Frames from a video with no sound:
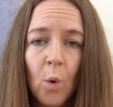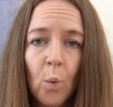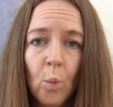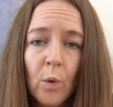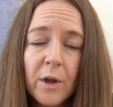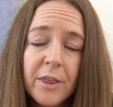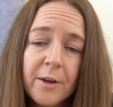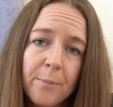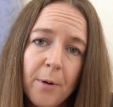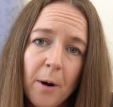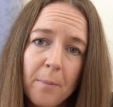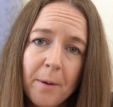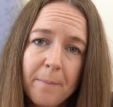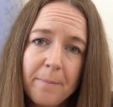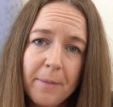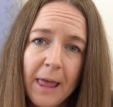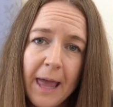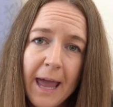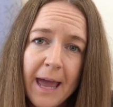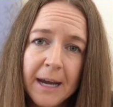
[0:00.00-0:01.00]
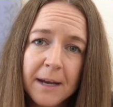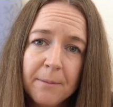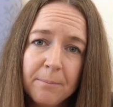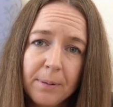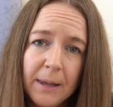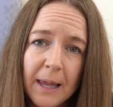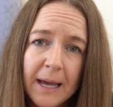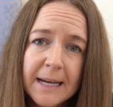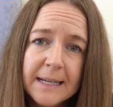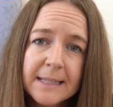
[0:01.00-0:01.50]
With a proper plan in
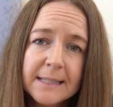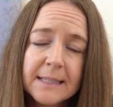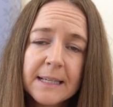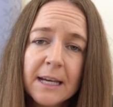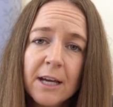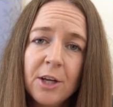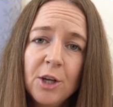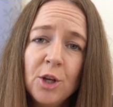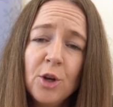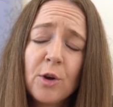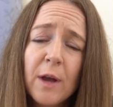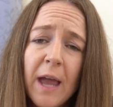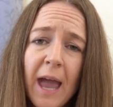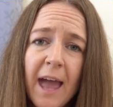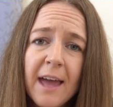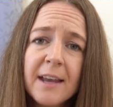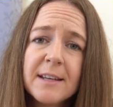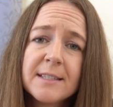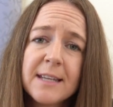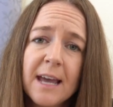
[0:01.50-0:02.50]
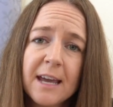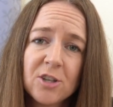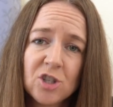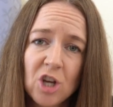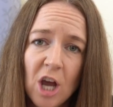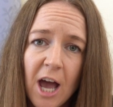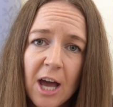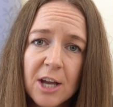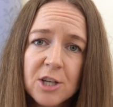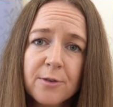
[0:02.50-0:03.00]
place, you can take
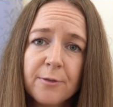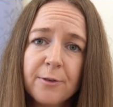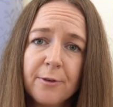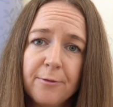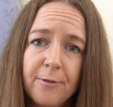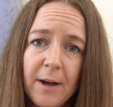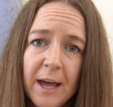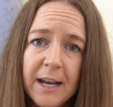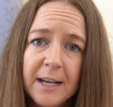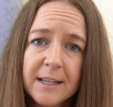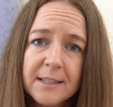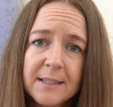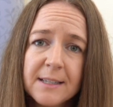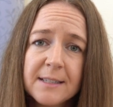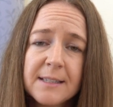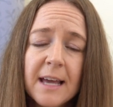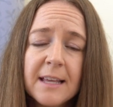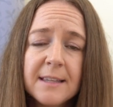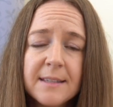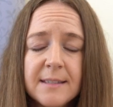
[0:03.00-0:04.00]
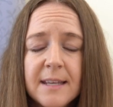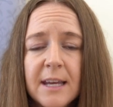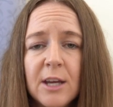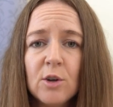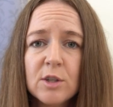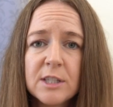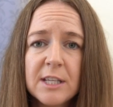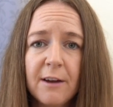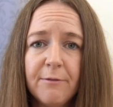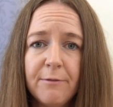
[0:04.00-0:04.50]
charge of your finances and set
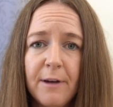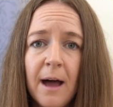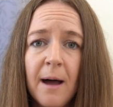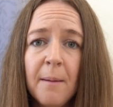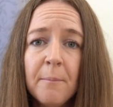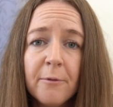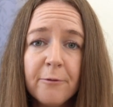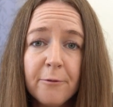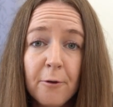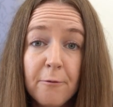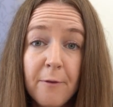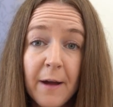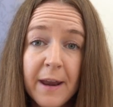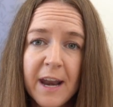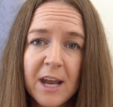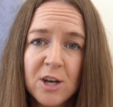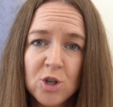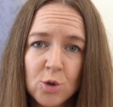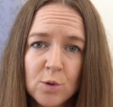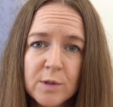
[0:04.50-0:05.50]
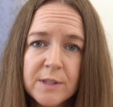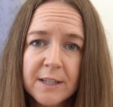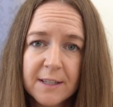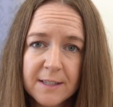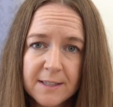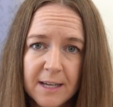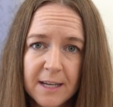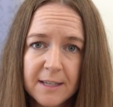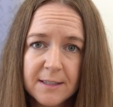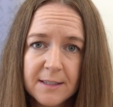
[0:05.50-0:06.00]
yourself up for financial
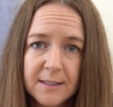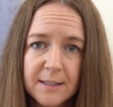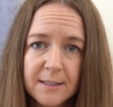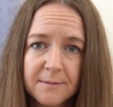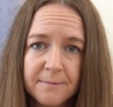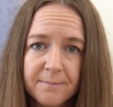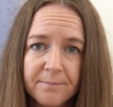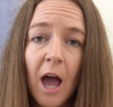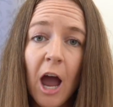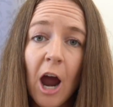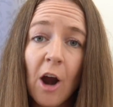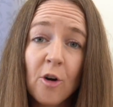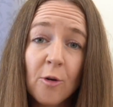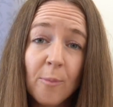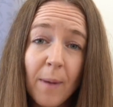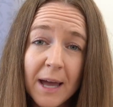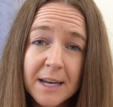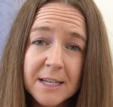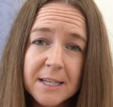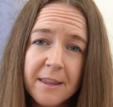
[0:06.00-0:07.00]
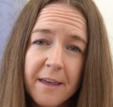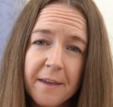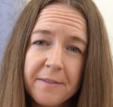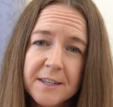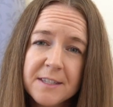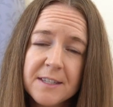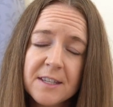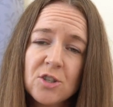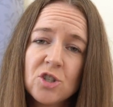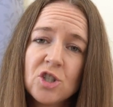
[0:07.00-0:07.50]
success. A reminder that
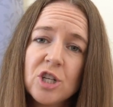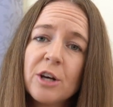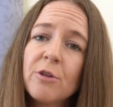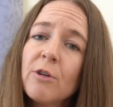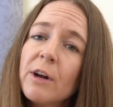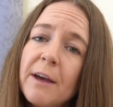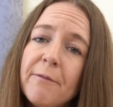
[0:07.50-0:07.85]
this is general